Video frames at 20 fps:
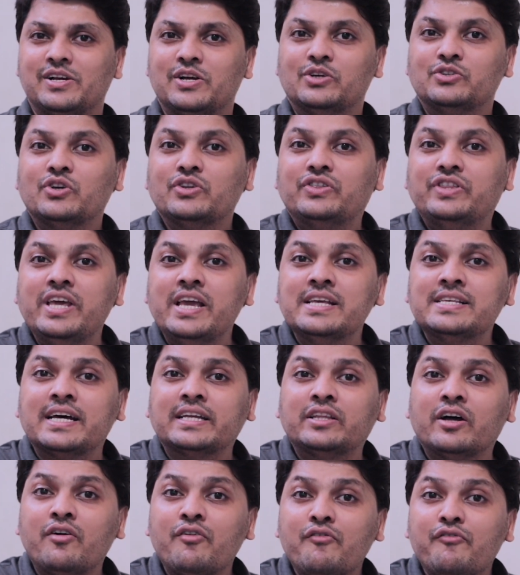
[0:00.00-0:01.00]
So these are
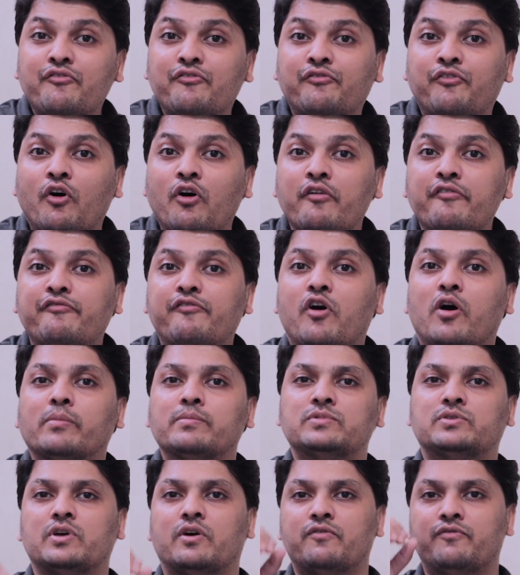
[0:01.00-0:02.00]
the 4
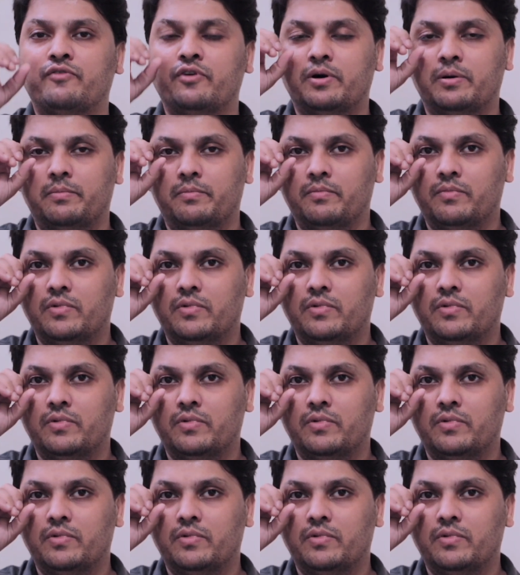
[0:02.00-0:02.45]
forms of verb.